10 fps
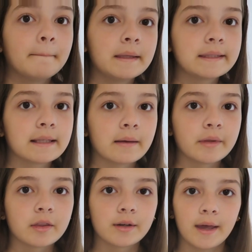Made slime
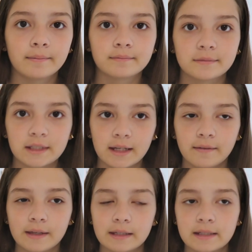the other day. Didn't
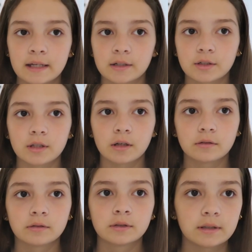have a container,
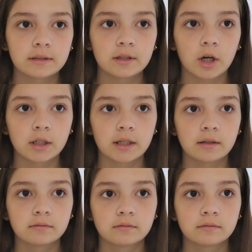so it's hard now.